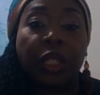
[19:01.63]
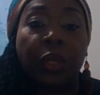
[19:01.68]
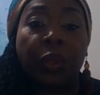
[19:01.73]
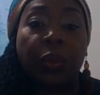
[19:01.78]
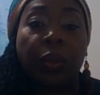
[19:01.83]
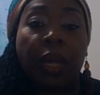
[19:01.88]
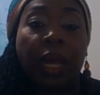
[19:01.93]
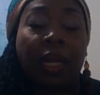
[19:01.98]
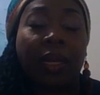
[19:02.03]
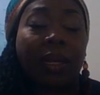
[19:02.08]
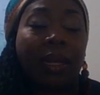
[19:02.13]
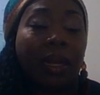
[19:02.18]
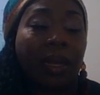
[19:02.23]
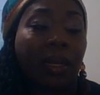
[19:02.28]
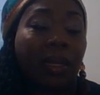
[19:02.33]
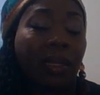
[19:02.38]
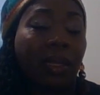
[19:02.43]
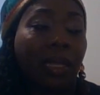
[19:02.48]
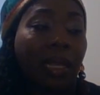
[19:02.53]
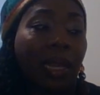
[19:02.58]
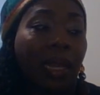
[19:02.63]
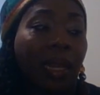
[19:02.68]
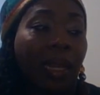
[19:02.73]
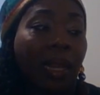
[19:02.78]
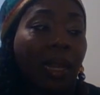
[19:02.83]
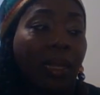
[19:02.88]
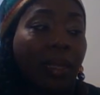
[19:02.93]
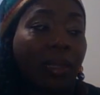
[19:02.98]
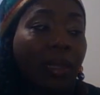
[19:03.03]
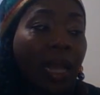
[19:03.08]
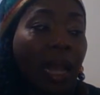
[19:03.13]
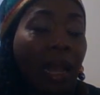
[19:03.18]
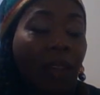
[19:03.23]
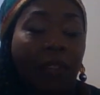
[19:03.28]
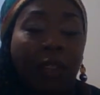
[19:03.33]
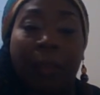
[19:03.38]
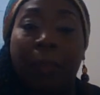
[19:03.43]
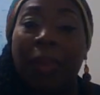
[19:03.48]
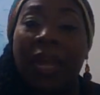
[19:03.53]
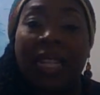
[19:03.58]
you, and
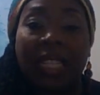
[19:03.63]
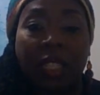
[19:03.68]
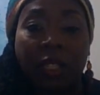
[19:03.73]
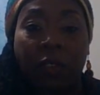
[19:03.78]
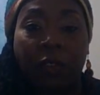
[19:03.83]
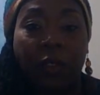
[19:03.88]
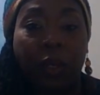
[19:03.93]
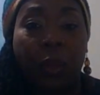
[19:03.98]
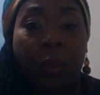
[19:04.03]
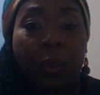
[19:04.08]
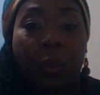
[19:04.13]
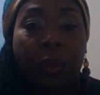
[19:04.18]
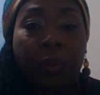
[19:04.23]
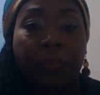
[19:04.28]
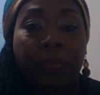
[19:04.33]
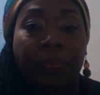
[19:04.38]
have the best of you.